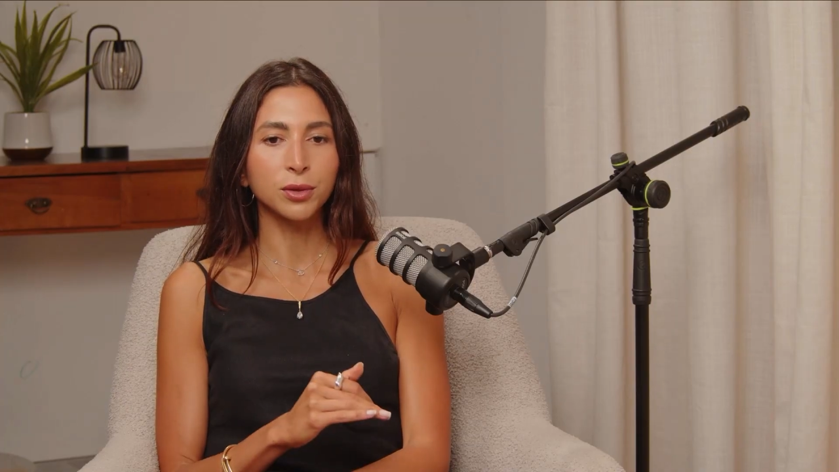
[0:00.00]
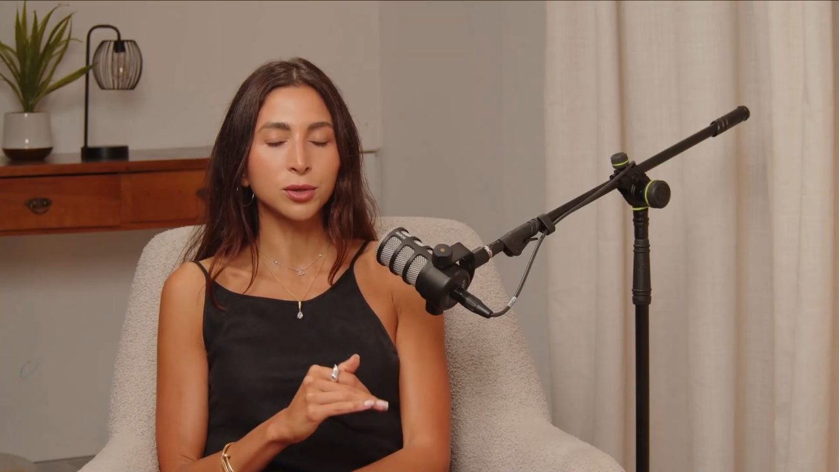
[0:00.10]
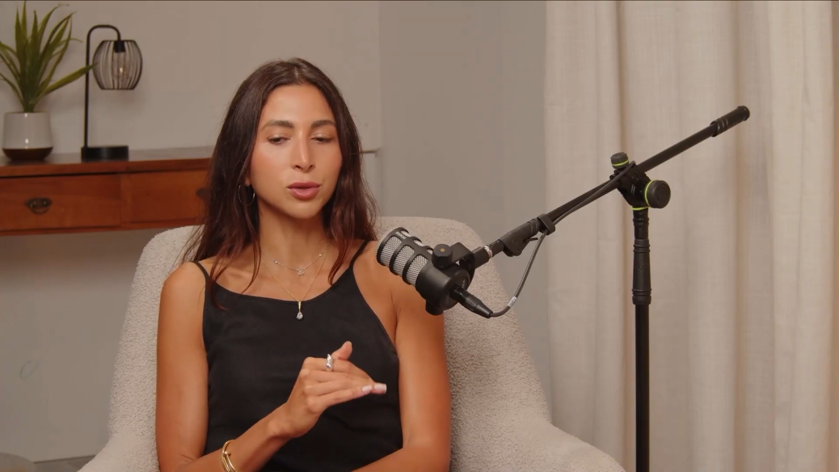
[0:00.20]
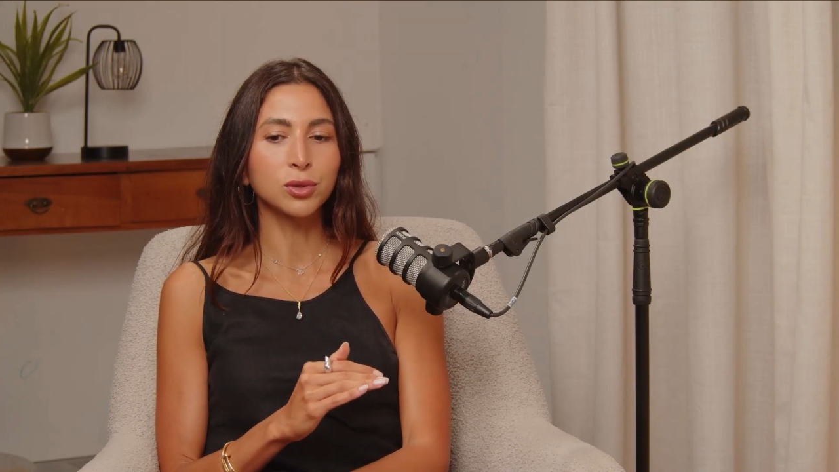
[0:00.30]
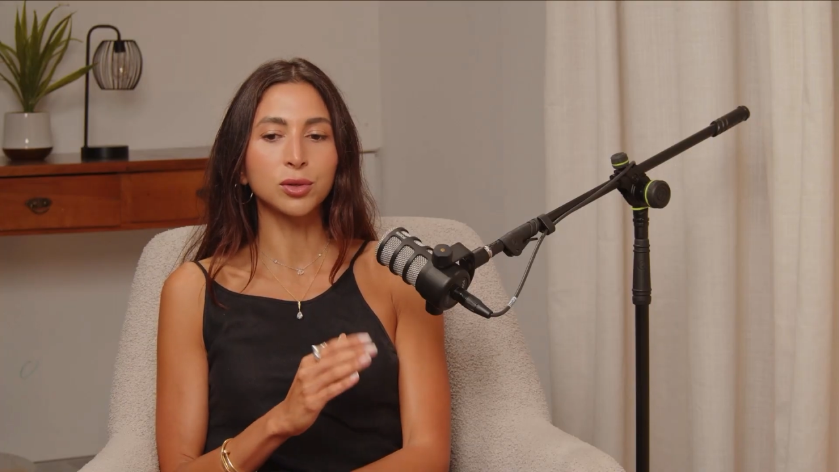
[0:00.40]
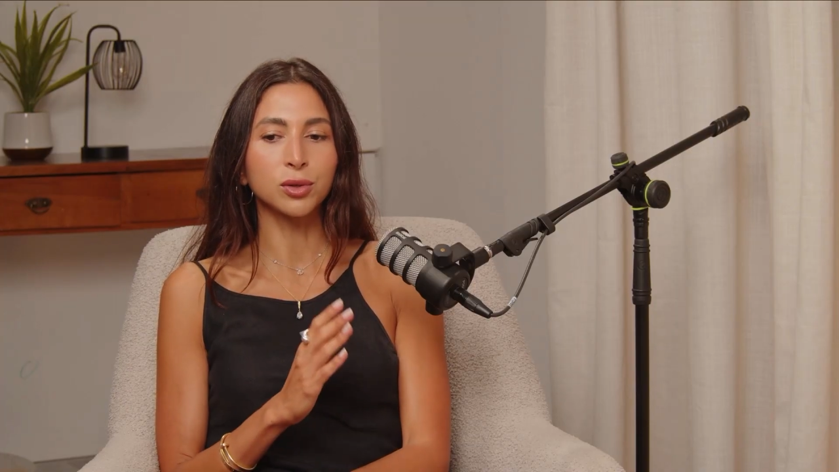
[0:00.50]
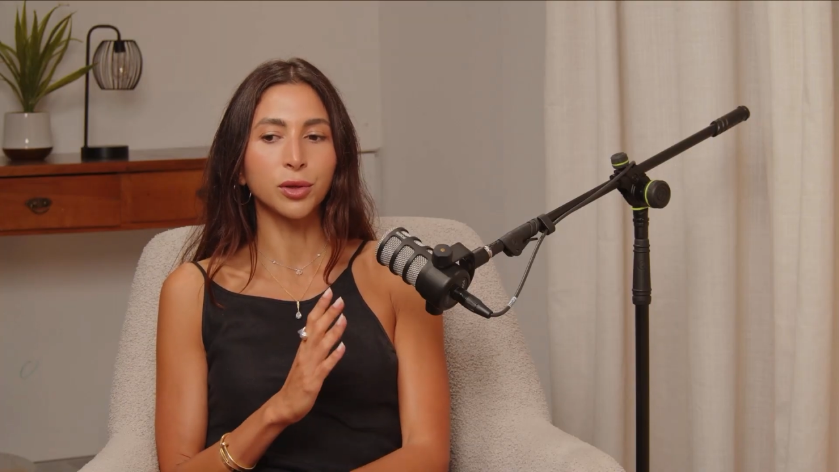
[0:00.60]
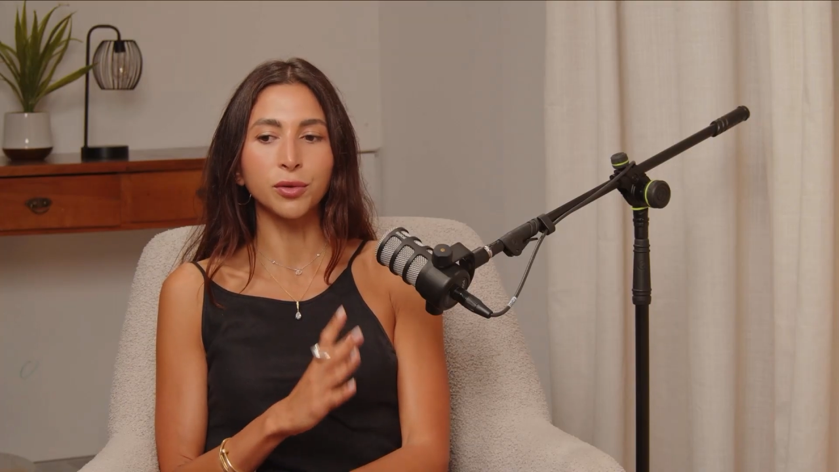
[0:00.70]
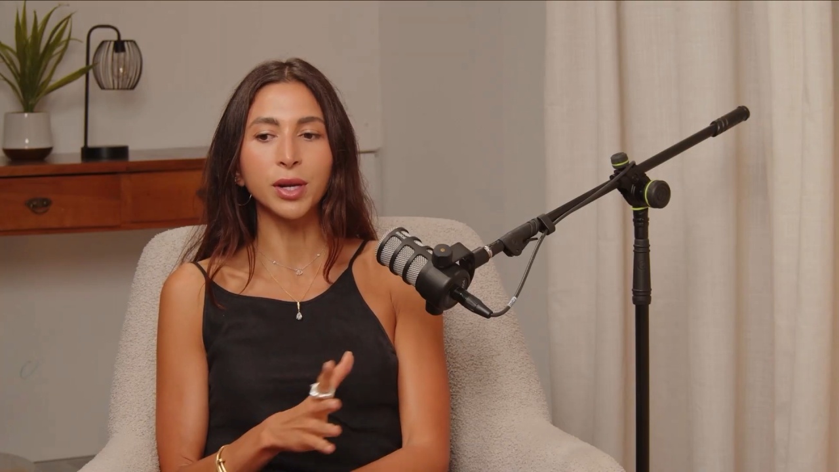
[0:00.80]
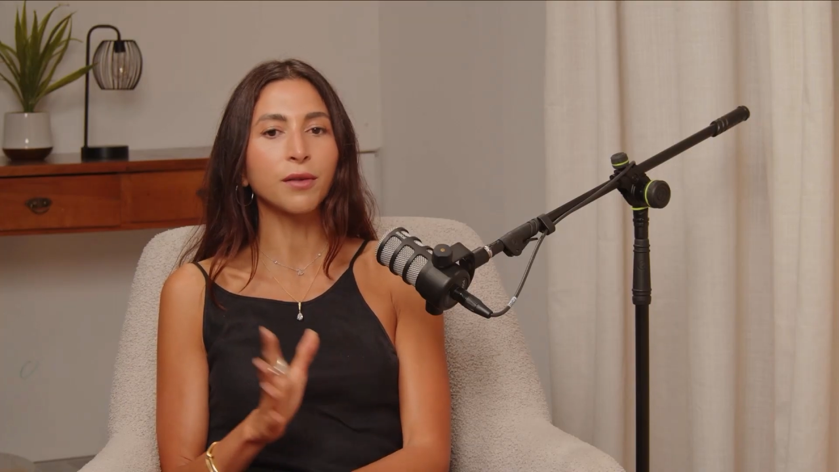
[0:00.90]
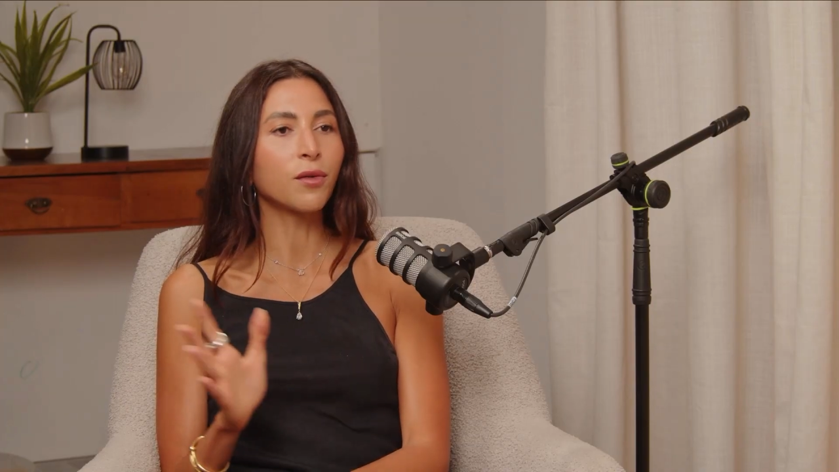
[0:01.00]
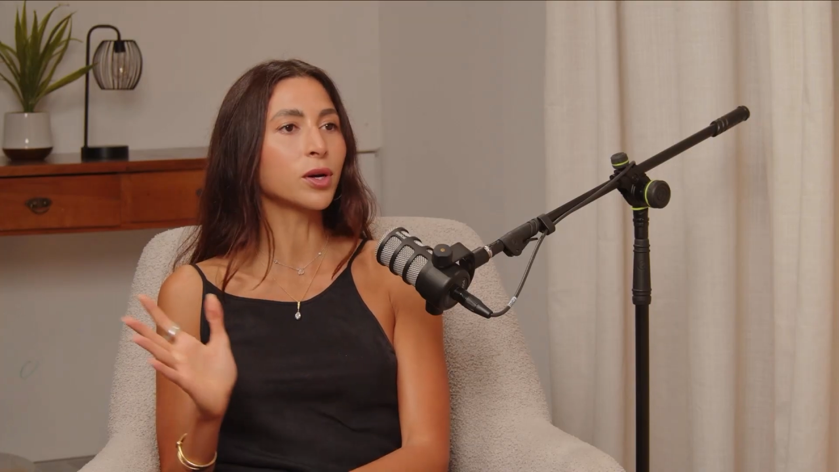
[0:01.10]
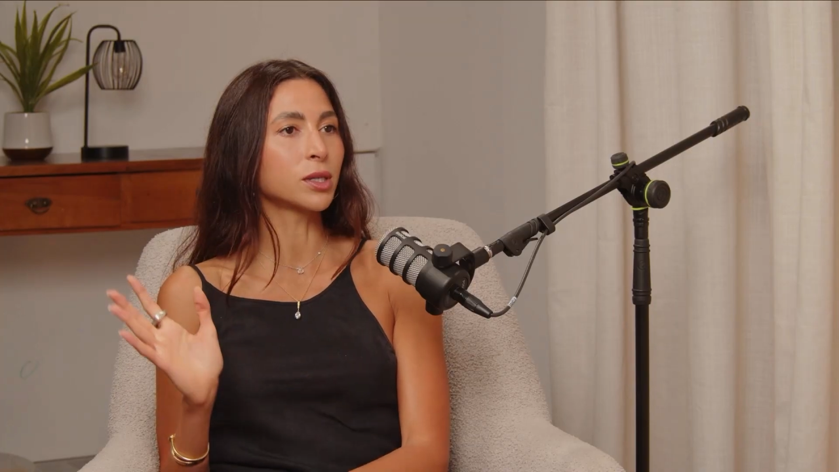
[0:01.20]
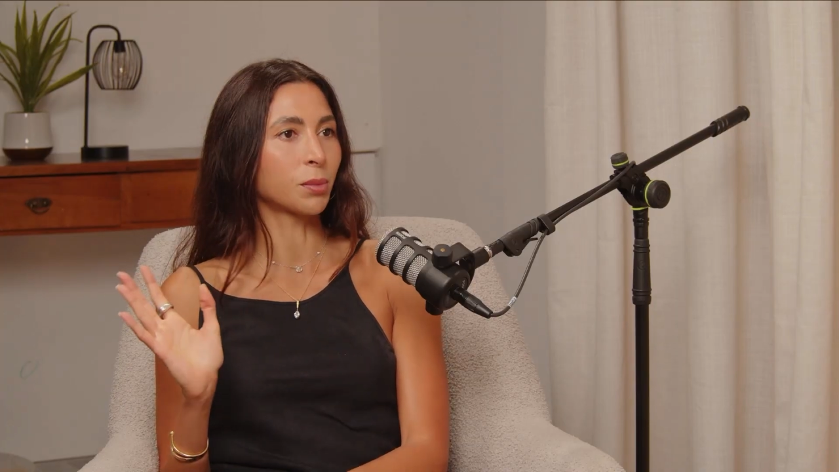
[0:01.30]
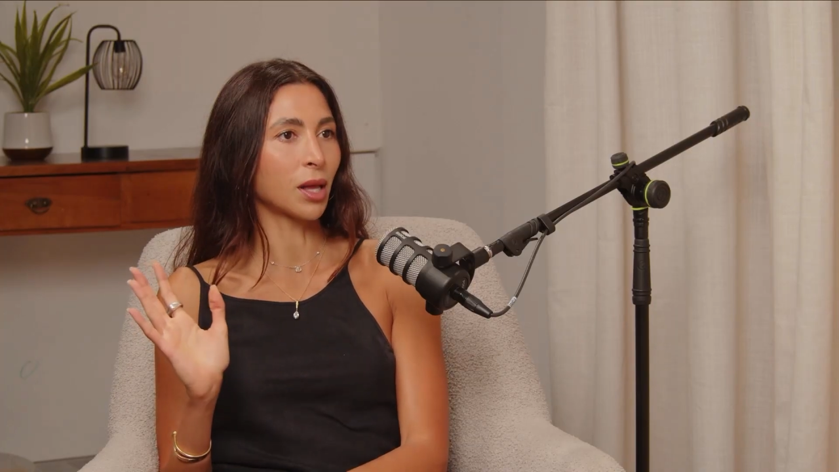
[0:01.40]
to 3 to 4
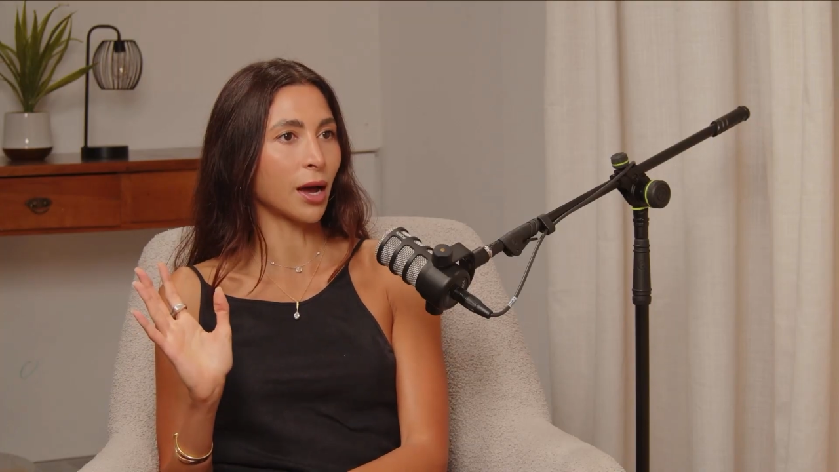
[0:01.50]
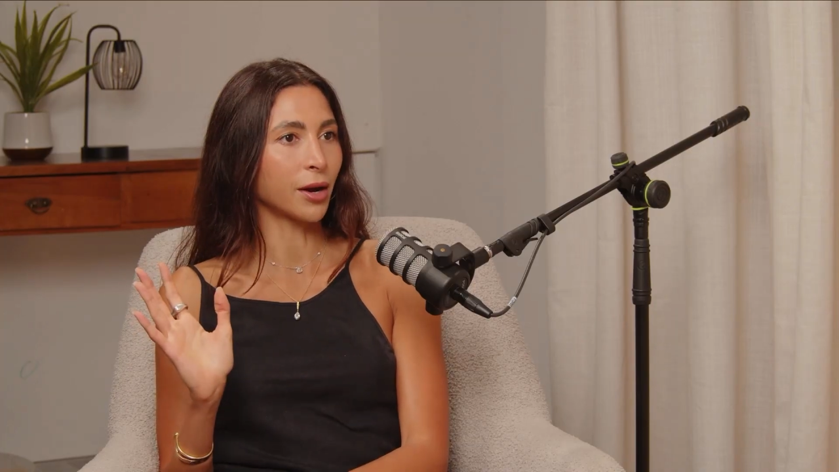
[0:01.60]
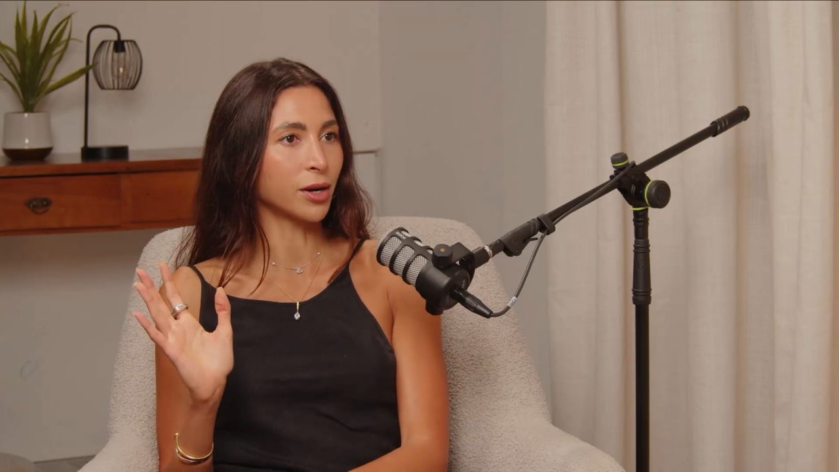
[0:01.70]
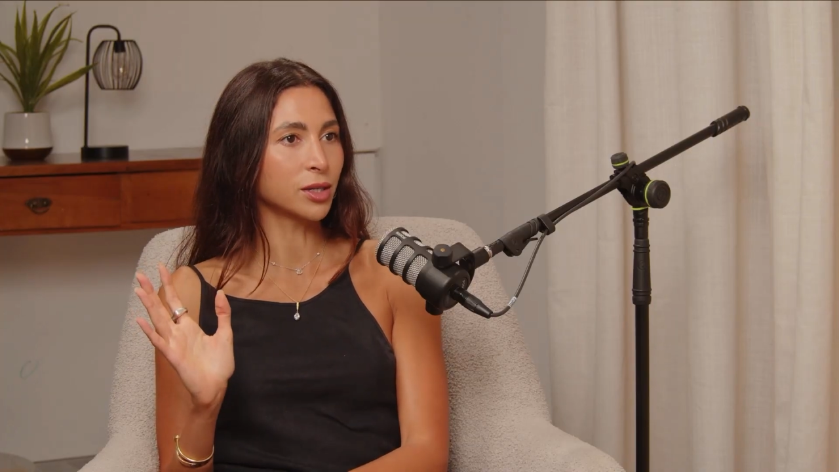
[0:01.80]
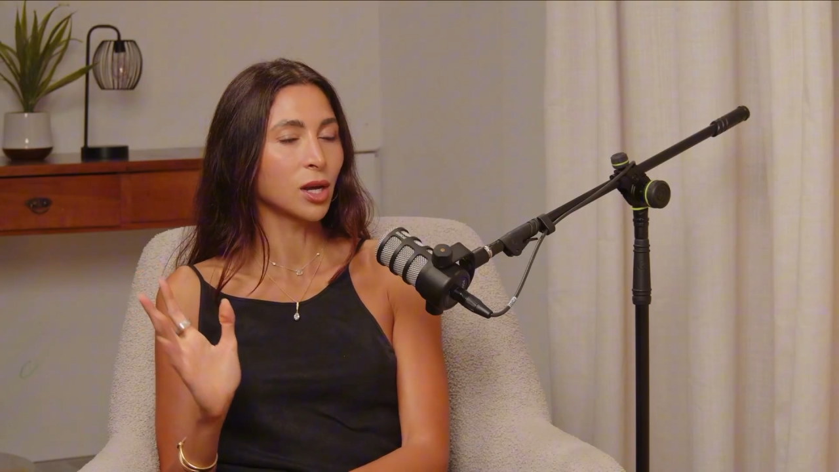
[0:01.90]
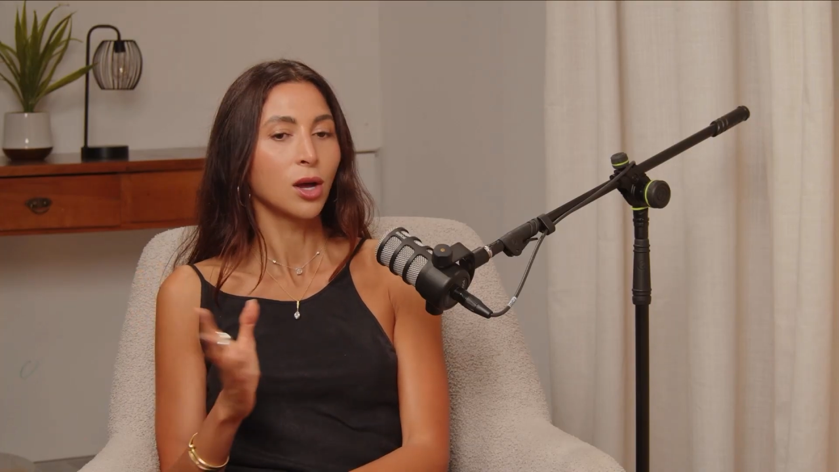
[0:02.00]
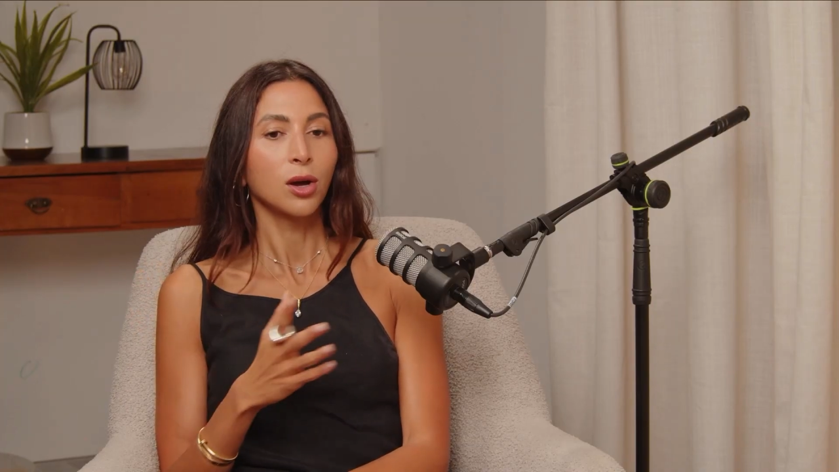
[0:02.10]
suppliers,